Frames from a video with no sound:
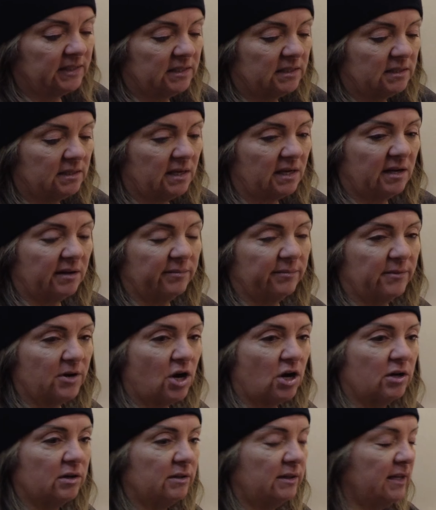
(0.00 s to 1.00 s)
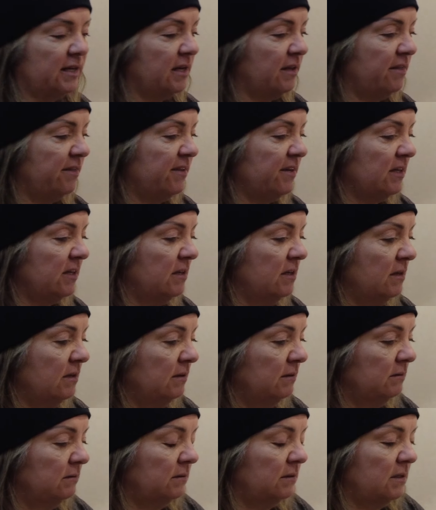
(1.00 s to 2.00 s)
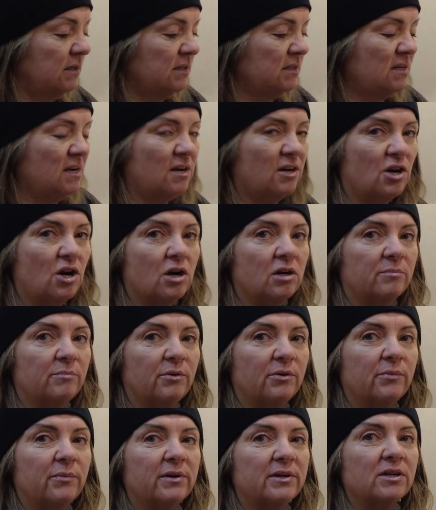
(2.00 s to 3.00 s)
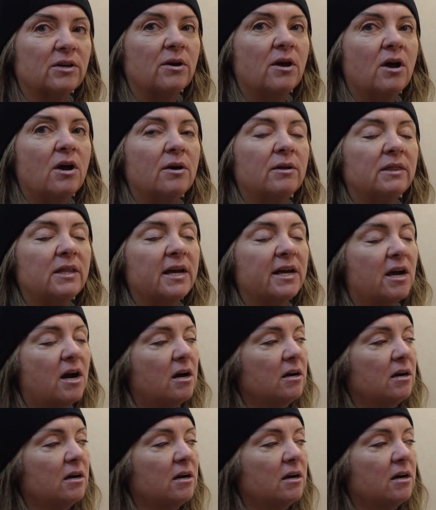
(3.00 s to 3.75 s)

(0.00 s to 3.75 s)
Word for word: it's like a car, like a thick, it's not cardboard, but like